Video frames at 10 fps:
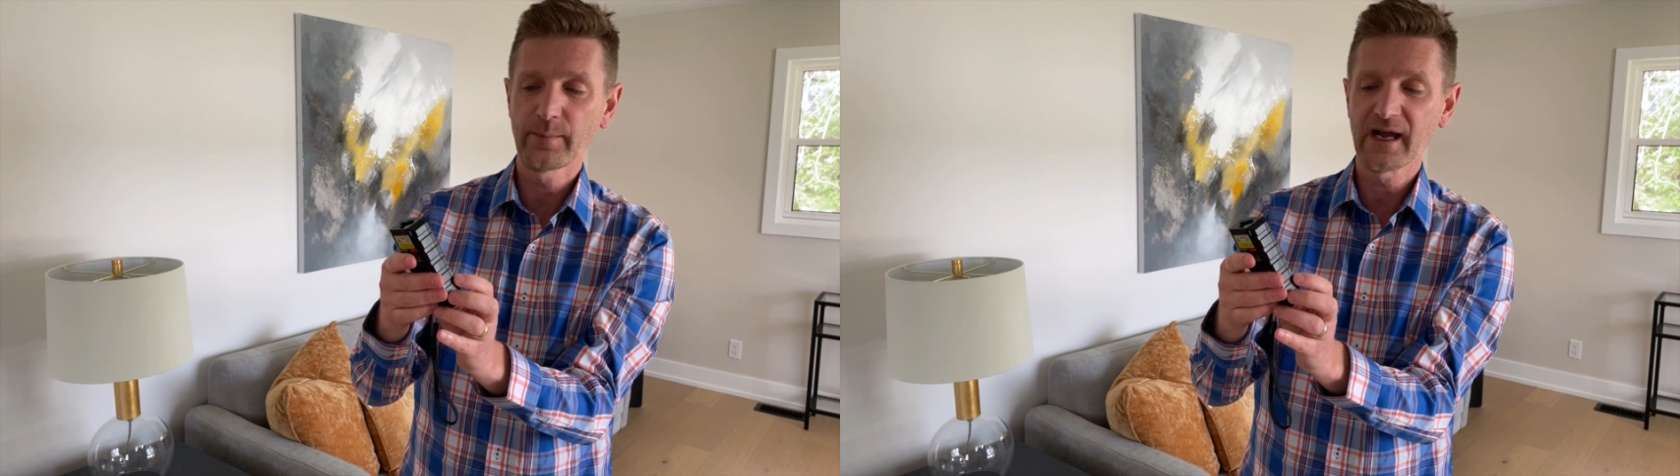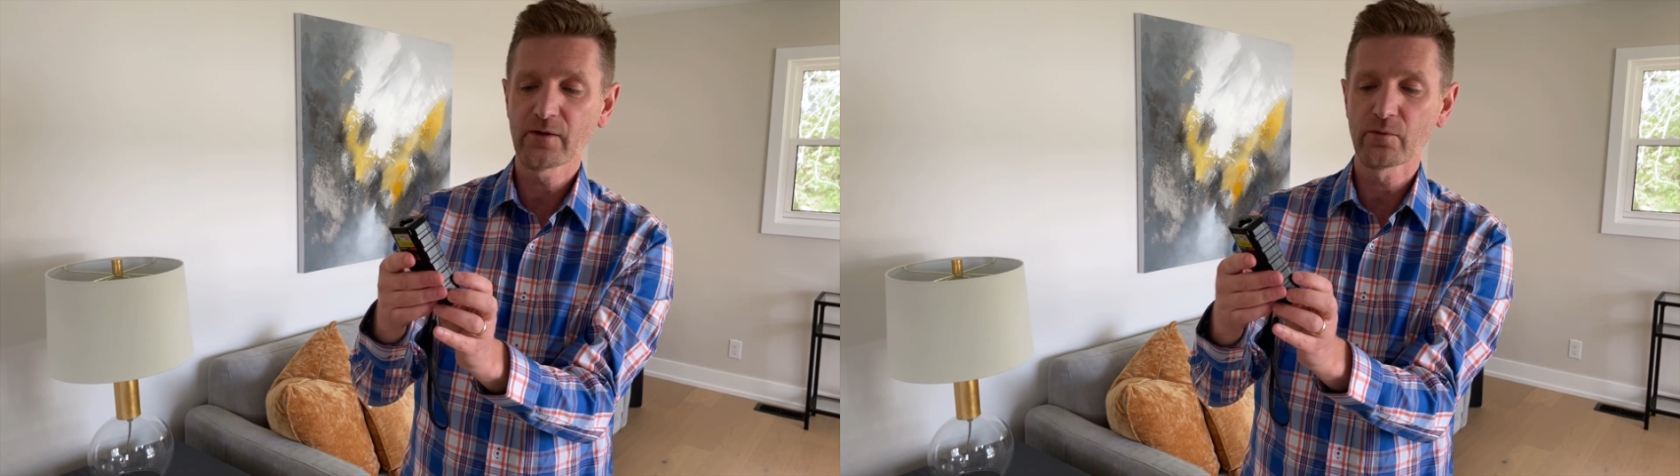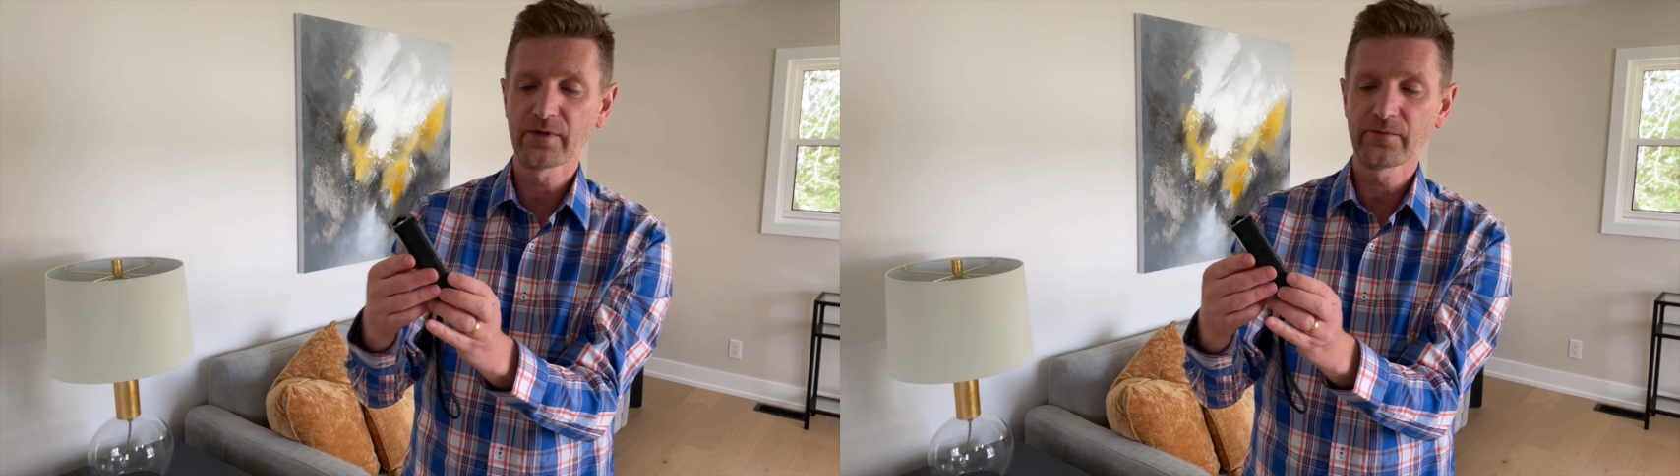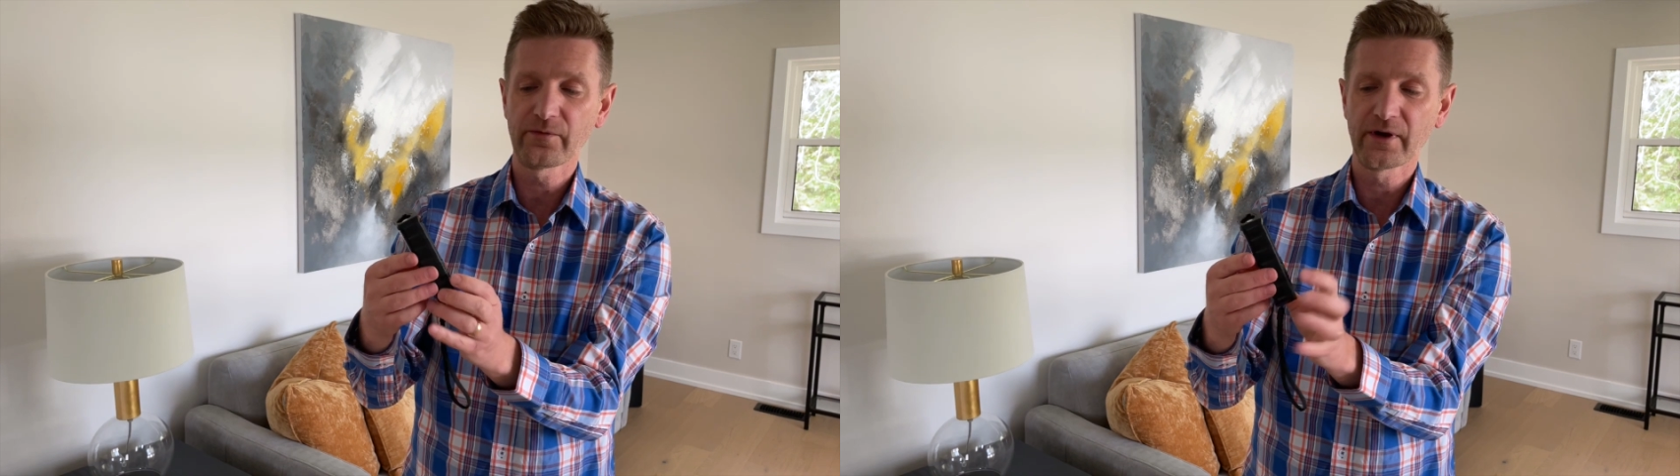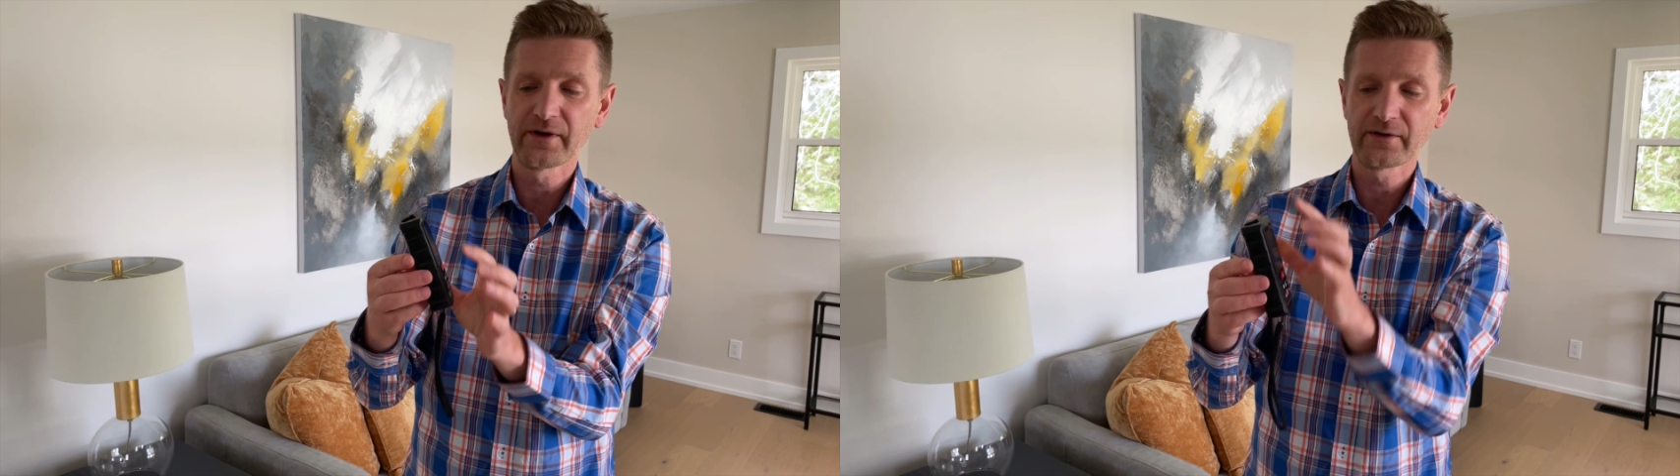back or the
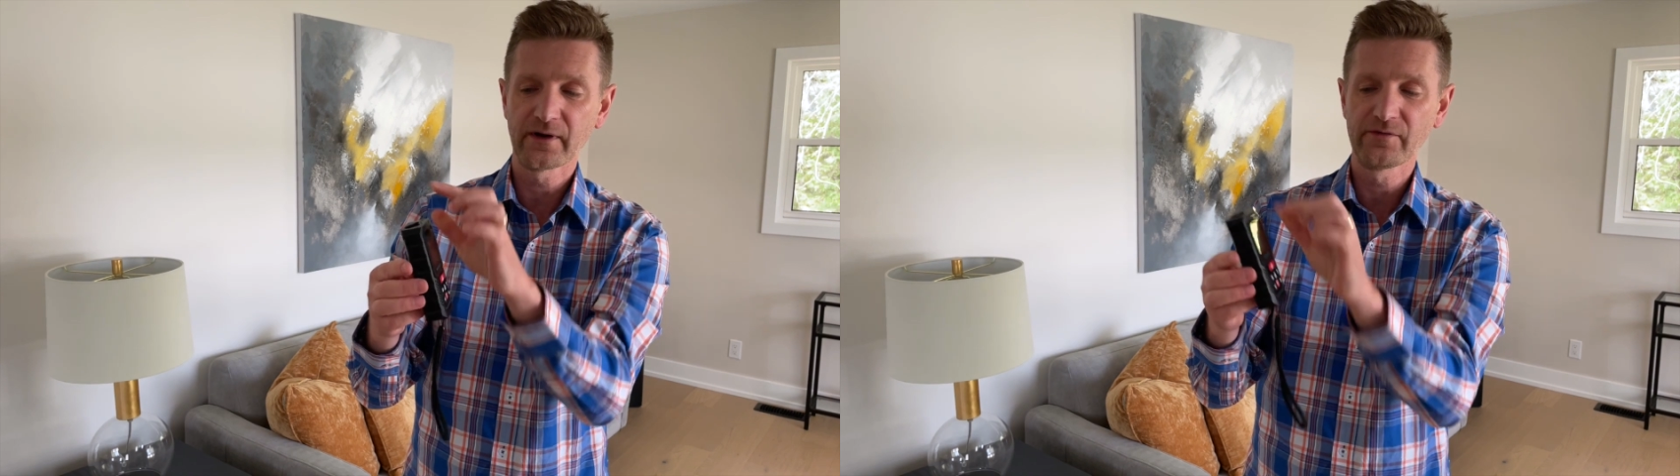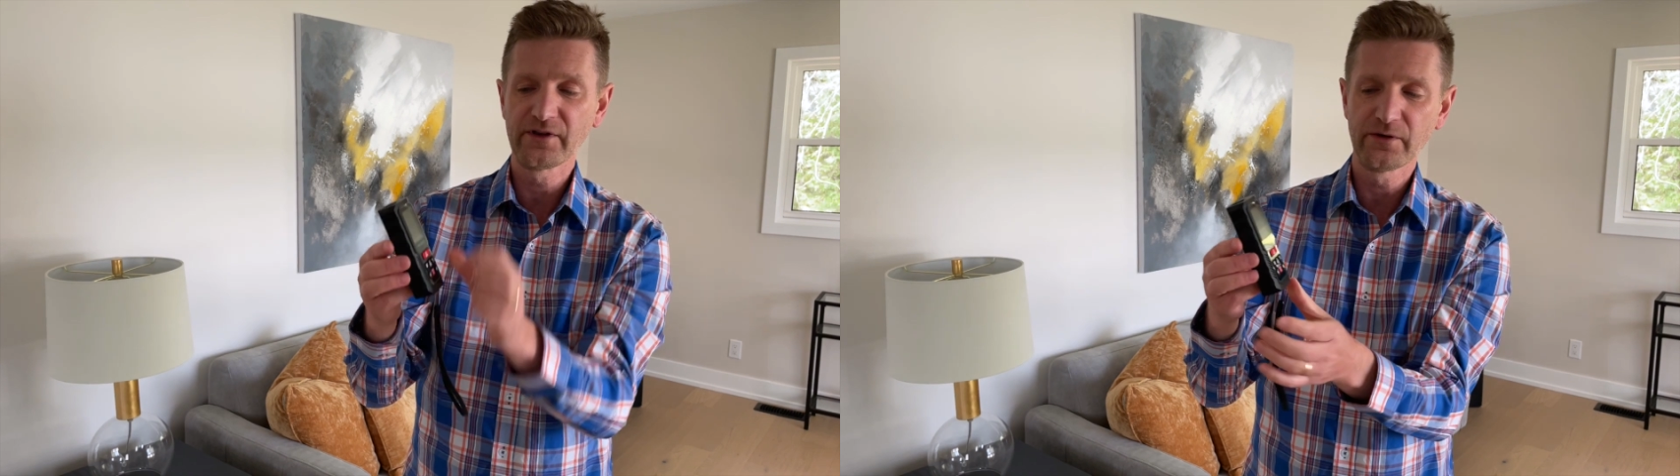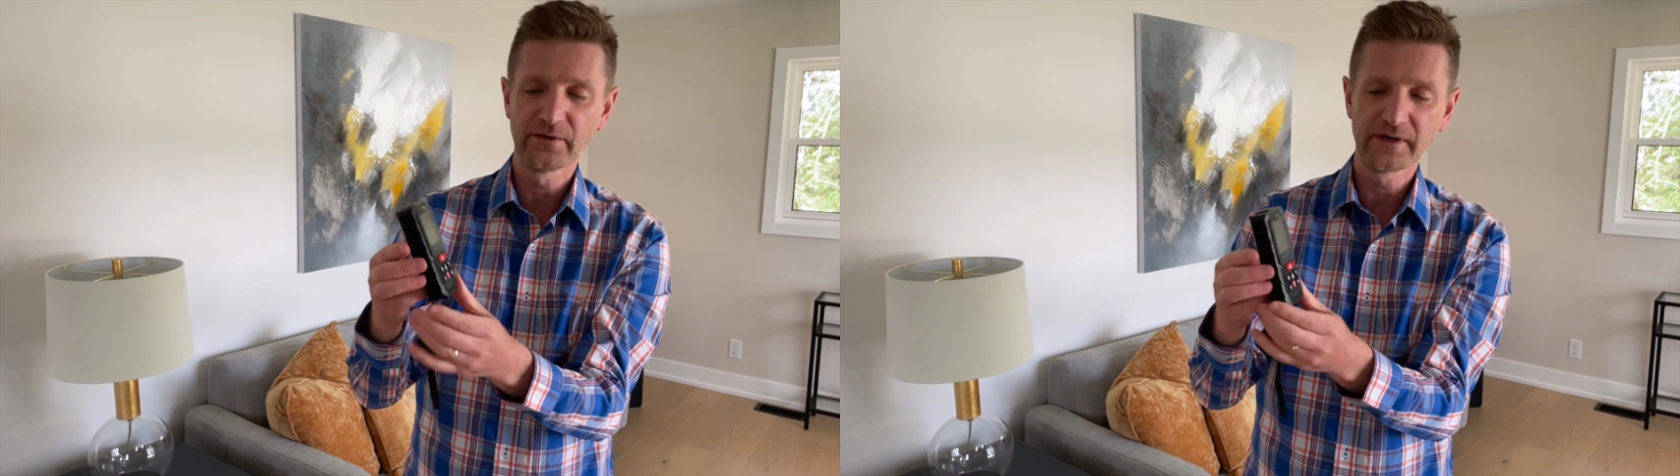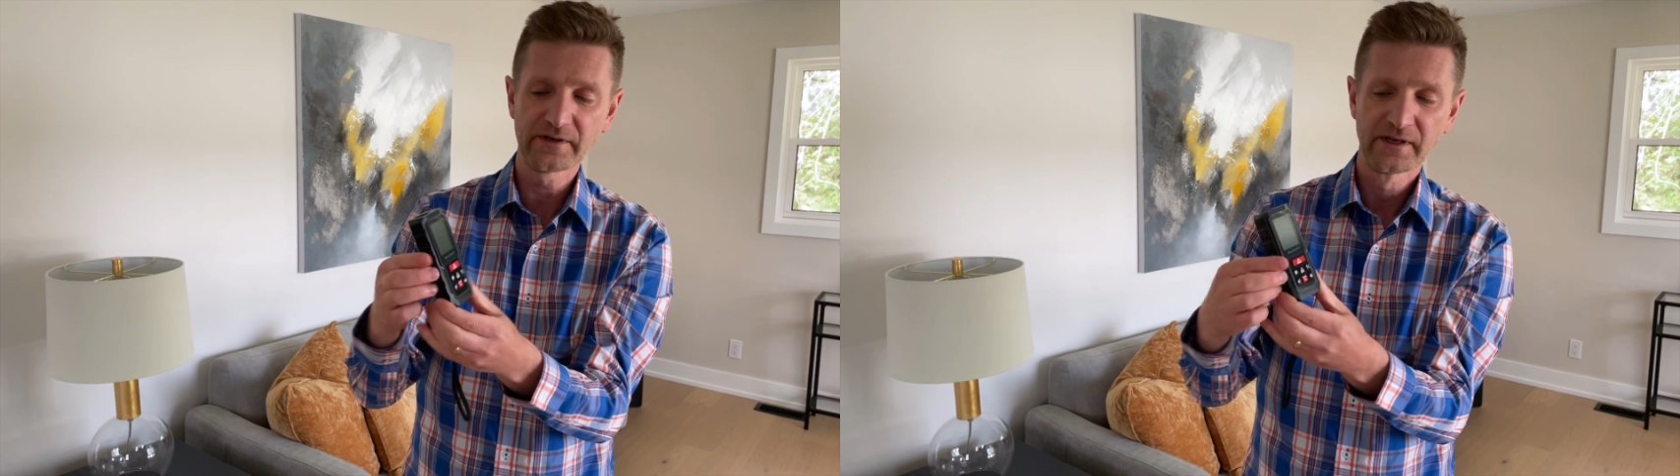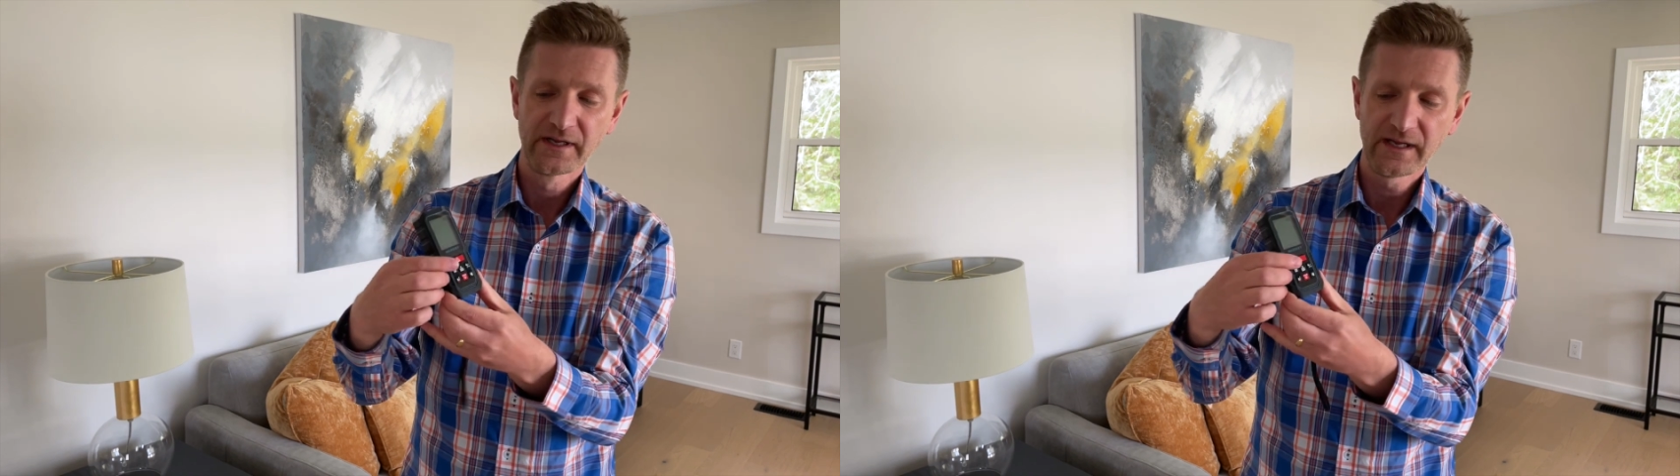front of the unit.